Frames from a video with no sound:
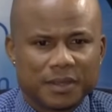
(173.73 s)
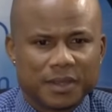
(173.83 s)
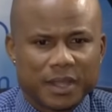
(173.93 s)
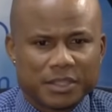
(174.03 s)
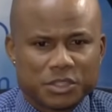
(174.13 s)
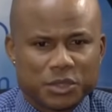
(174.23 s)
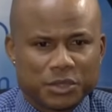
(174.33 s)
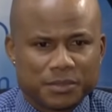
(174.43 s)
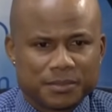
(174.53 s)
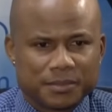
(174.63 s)
has
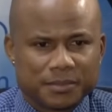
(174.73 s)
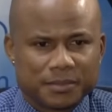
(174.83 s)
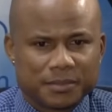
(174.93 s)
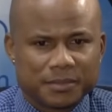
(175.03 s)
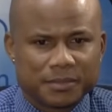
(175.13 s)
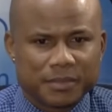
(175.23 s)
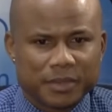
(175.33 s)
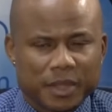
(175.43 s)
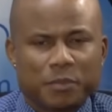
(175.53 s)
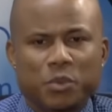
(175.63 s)
done
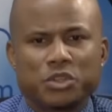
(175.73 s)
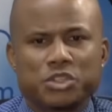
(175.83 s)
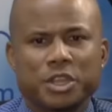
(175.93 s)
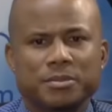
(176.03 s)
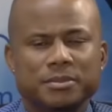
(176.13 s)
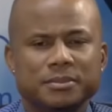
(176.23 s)
a poor job